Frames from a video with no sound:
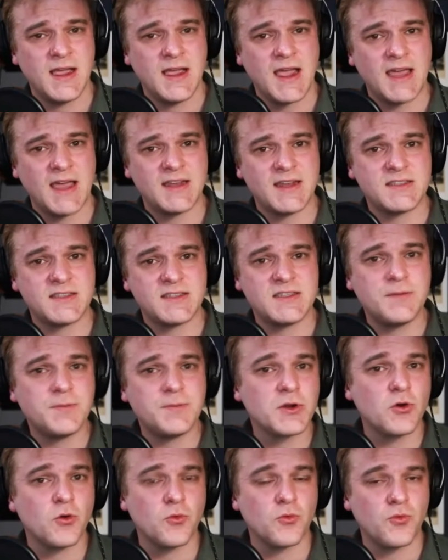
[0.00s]
And a
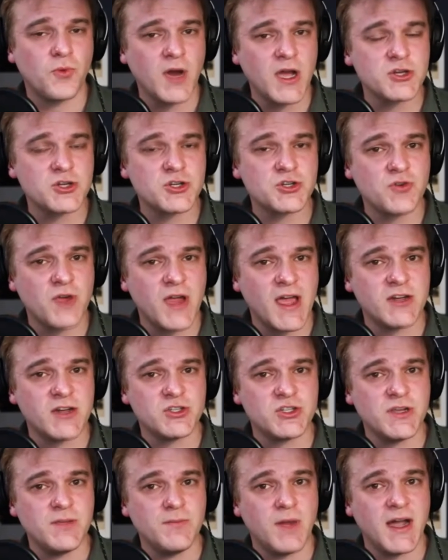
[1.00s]
typical rush
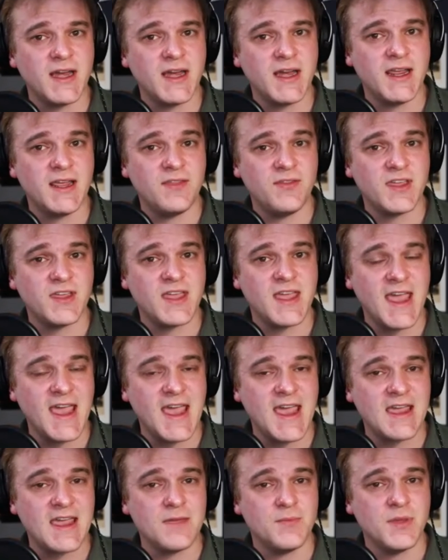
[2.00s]
strategy might end the
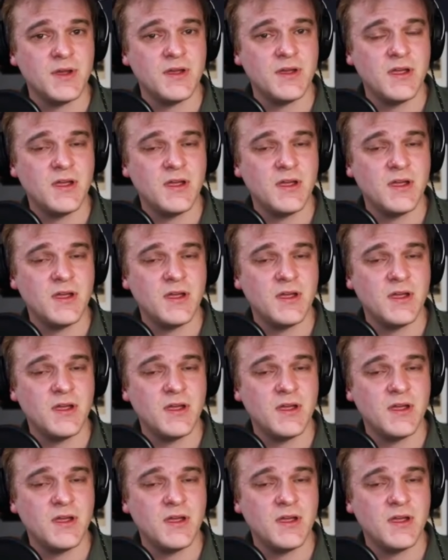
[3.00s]
game